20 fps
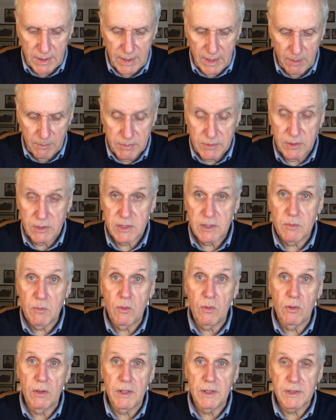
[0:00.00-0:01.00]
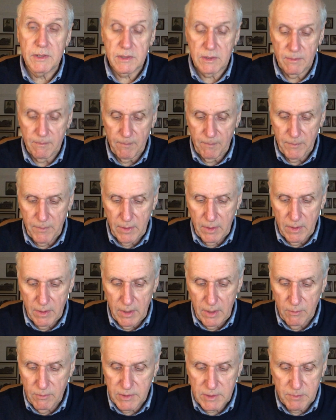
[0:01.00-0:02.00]
gaps are smallest,
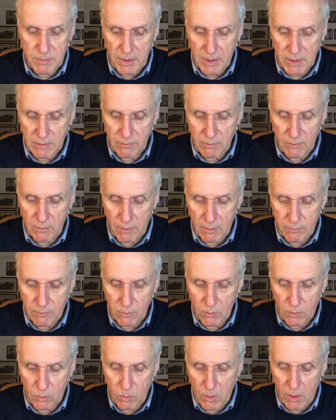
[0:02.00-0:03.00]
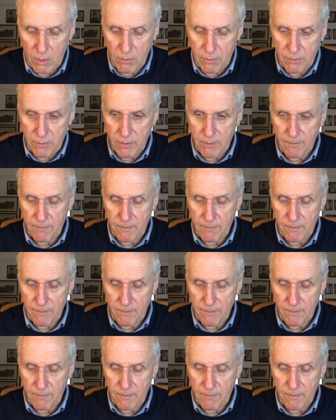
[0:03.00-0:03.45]
irrespective of overall wealth.